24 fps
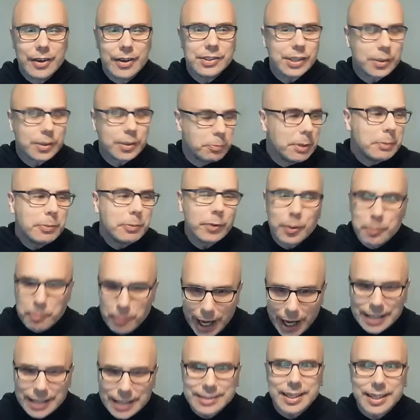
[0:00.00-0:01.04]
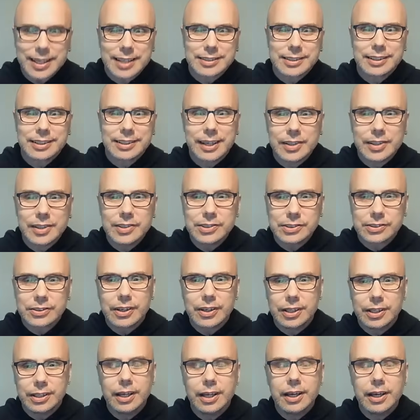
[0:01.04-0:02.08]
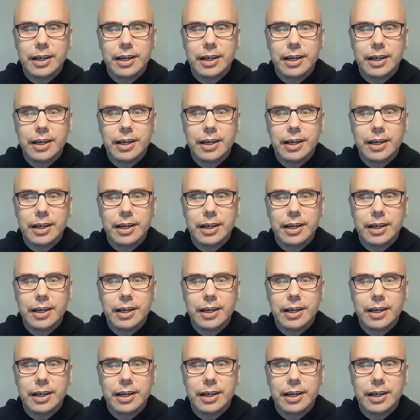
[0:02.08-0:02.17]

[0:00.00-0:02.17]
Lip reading: and I was like, people are monetizing now. This is great.